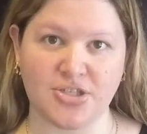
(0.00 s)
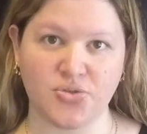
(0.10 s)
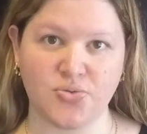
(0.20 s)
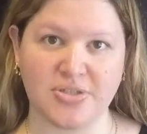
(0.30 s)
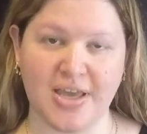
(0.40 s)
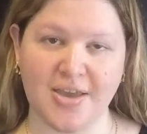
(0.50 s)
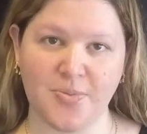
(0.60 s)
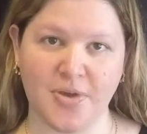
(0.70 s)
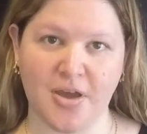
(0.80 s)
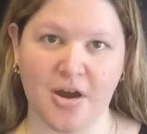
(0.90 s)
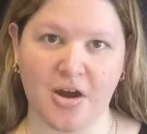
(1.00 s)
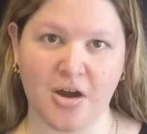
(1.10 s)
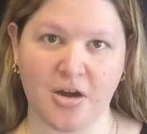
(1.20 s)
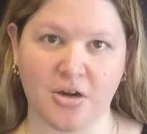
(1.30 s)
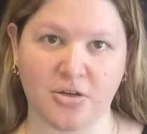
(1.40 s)
Today we
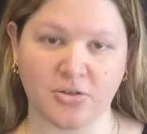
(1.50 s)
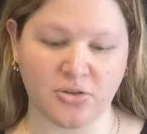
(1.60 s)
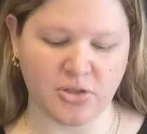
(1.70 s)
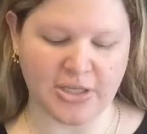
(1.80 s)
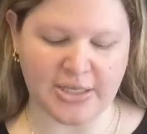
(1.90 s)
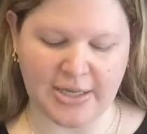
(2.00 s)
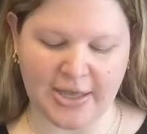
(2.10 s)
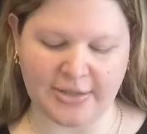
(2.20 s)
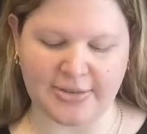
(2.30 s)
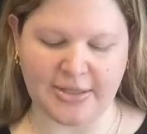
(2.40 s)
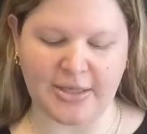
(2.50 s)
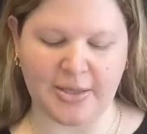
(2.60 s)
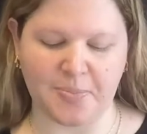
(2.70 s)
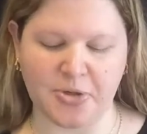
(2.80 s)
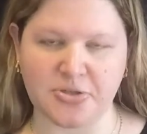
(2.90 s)
are looking at
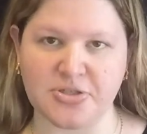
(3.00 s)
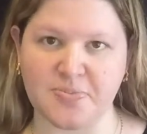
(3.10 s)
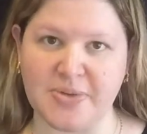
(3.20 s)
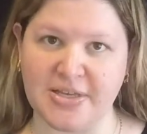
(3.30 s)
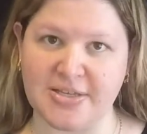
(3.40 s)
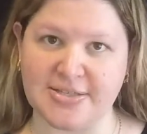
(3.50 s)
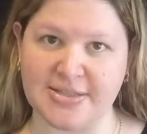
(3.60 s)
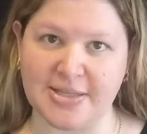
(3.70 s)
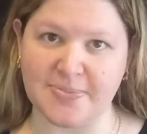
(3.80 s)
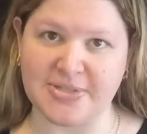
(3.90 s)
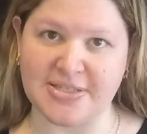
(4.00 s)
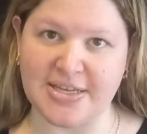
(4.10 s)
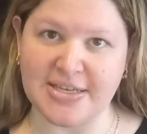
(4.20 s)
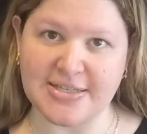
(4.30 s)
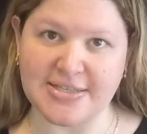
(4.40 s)
the Burt's Bees
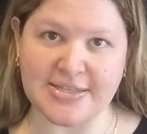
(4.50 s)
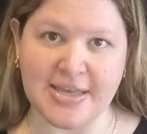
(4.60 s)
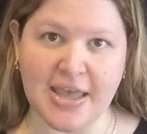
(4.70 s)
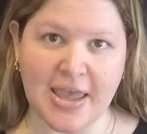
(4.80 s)
lipsticks